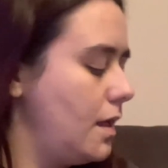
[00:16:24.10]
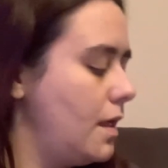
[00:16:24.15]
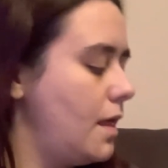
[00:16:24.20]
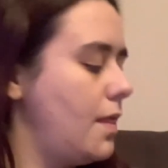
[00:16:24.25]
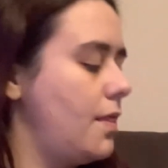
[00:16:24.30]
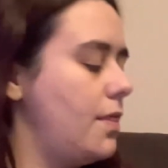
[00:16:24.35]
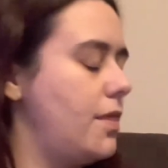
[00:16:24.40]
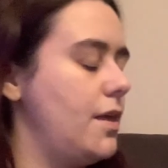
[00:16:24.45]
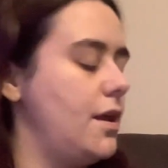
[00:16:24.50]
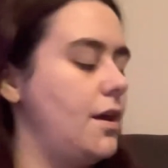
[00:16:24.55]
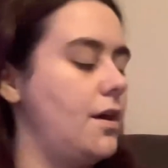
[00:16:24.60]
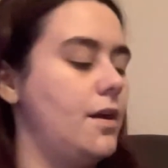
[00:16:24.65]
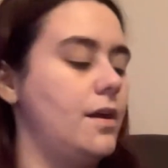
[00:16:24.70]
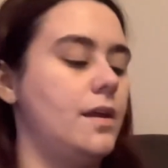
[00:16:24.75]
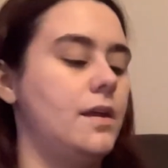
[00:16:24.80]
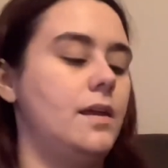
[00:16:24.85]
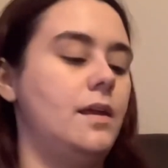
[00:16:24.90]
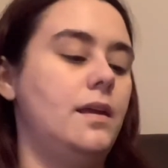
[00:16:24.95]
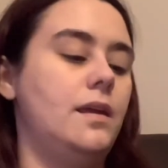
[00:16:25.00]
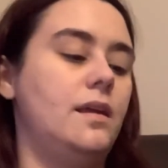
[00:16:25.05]
There
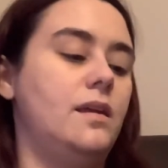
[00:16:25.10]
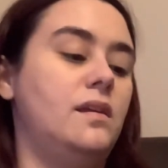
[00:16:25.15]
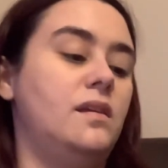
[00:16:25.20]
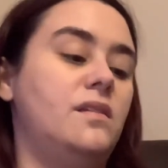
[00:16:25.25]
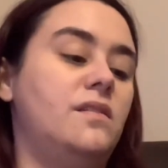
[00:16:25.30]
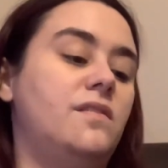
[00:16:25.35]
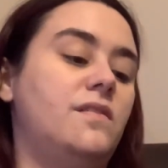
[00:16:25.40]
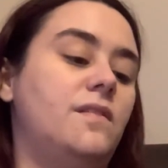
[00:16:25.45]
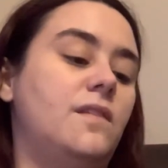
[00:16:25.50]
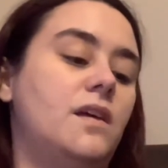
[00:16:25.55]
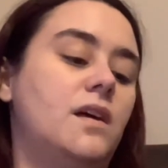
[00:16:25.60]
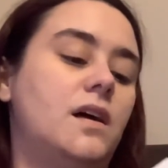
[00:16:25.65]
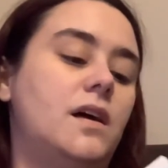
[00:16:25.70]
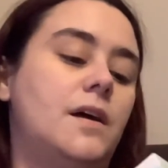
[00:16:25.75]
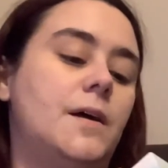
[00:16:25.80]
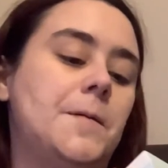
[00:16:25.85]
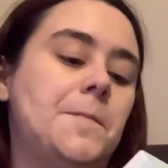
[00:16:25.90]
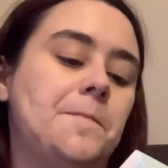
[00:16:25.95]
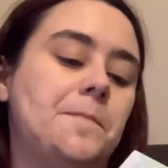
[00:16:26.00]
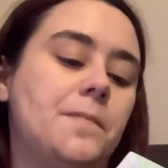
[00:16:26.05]
is
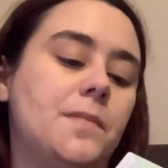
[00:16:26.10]
the,